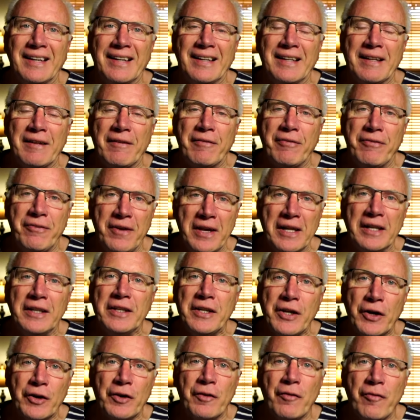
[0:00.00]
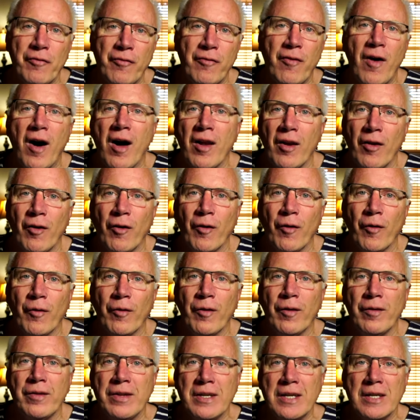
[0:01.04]
failure to follow
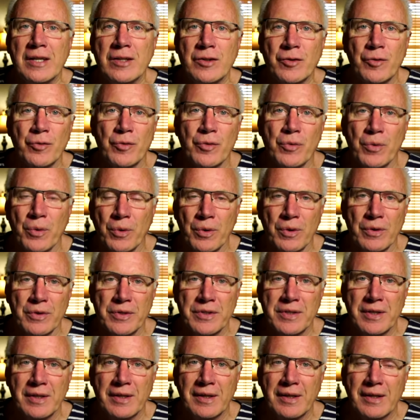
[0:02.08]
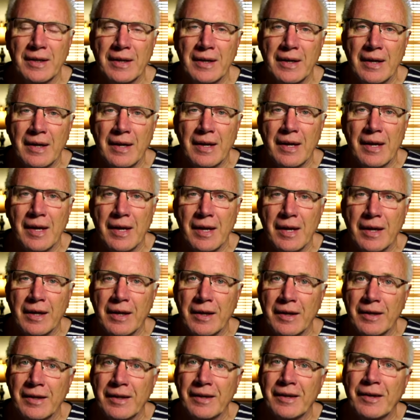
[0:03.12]
these rules
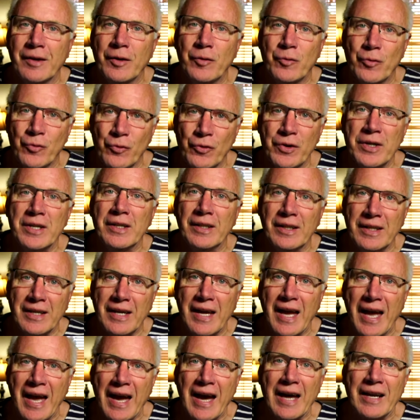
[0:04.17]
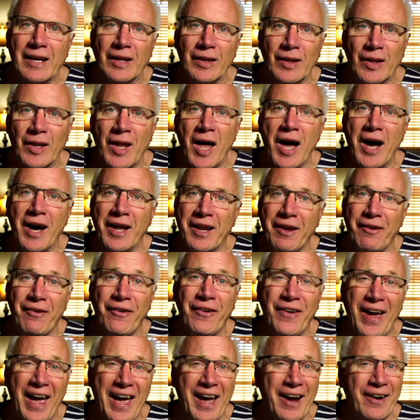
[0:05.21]
could really add a lot of
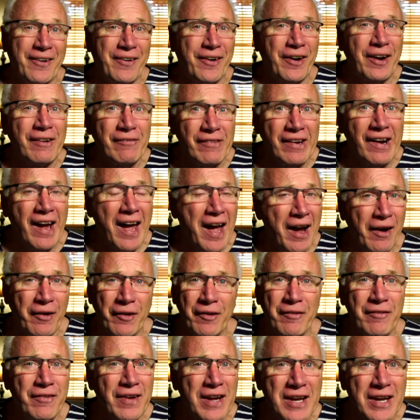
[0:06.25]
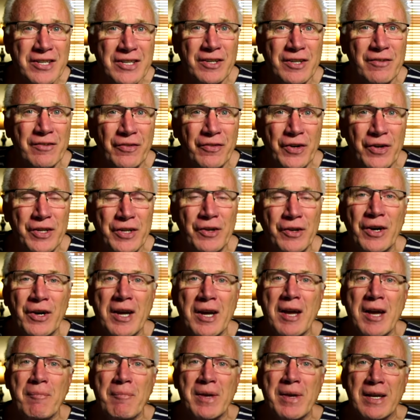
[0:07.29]
aggravation for you
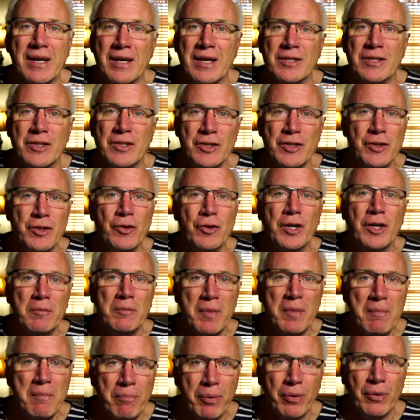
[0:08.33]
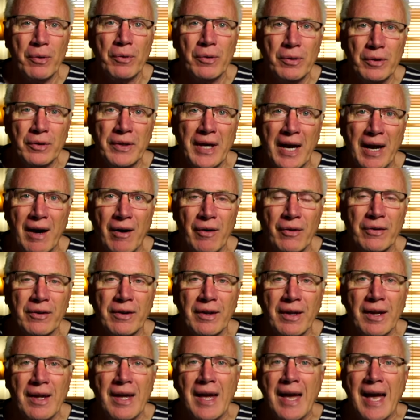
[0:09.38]
because you can be pulled out
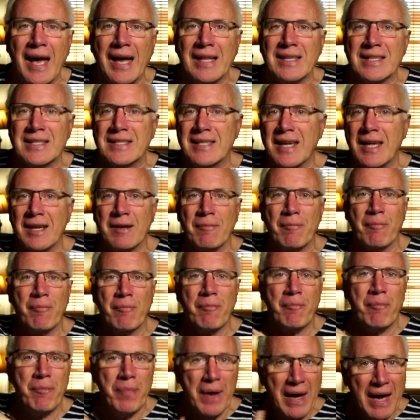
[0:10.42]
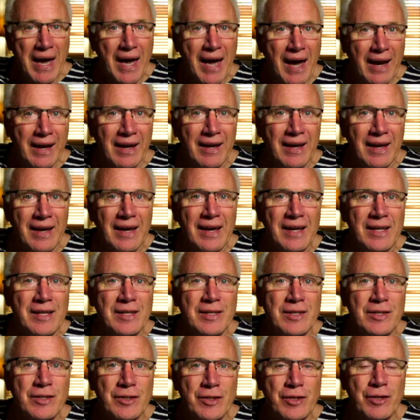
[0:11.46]
and sent back
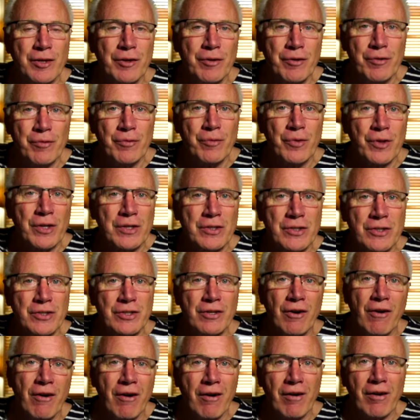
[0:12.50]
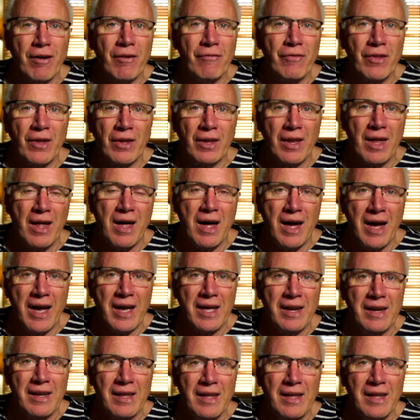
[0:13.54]
to the start of the line